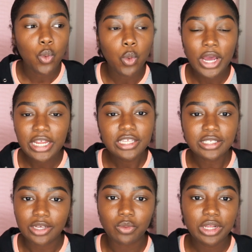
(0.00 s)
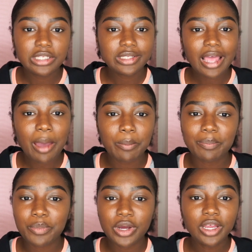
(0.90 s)
What is it? What's that
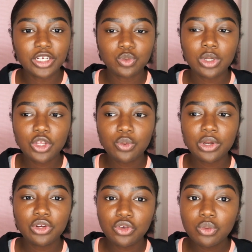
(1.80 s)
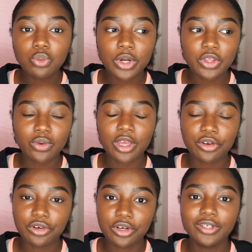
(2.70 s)
push? What do you want to do when you get
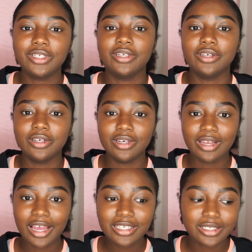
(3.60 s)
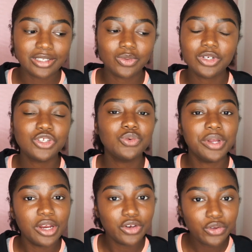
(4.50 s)
your nursing license? What do you
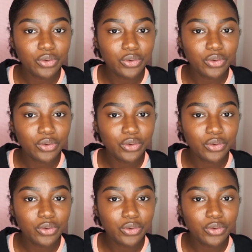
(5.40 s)
want to do?